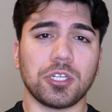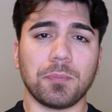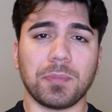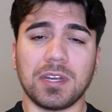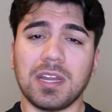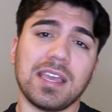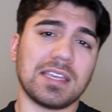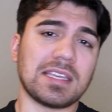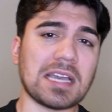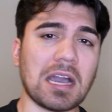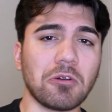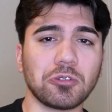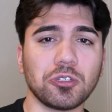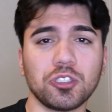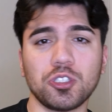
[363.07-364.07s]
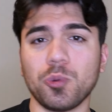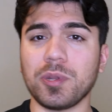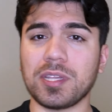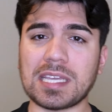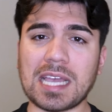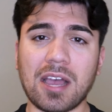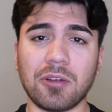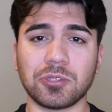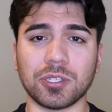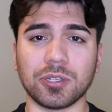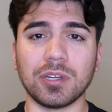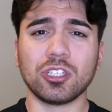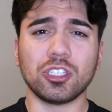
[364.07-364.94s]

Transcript: jumping encounter to encounter,